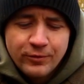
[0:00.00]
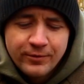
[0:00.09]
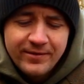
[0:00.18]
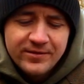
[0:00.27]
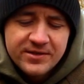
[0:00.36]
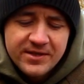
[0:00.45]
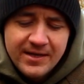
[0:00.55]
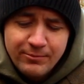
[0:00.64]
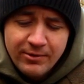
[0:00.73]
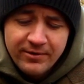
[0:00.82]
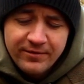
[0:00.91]
or even
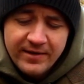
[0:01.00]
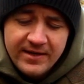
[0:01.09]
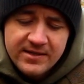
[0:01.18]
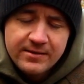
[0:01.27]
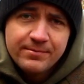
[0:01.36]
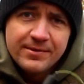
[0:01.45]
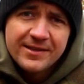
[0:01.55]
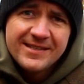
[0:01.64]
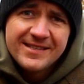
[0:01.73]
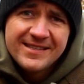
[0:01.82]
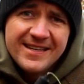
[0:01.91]
seen one of these, but
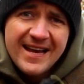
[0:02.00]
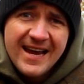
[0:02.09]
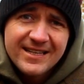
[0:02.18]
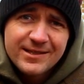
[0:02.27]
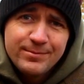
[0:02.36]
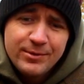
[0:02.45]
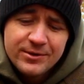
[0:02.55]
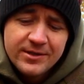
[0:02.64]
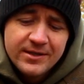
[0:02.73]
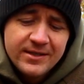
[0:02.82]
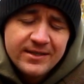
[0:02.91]
this is the
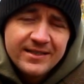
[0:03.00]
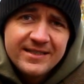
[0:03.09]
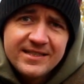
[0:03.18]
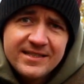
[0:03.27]
X-Spod. This